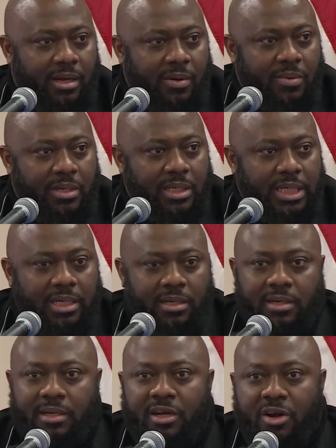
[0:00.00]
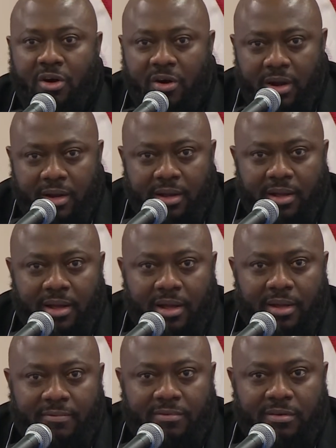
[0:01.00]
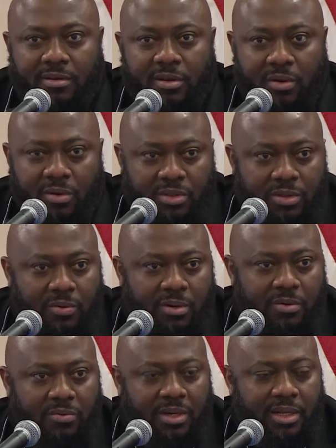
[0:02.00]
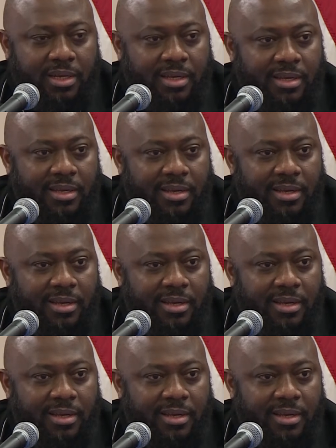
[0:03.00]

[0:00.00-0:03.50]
we did it in the car for those who were really